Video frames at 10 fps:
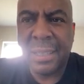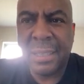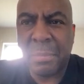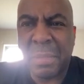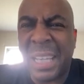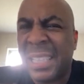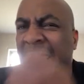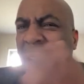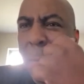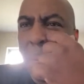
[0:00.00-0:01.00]

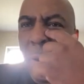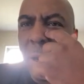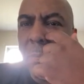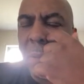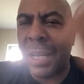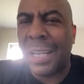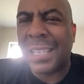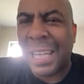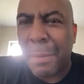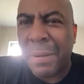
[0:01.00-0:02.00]
Yeah, and is all
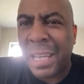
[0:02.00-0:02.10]
of that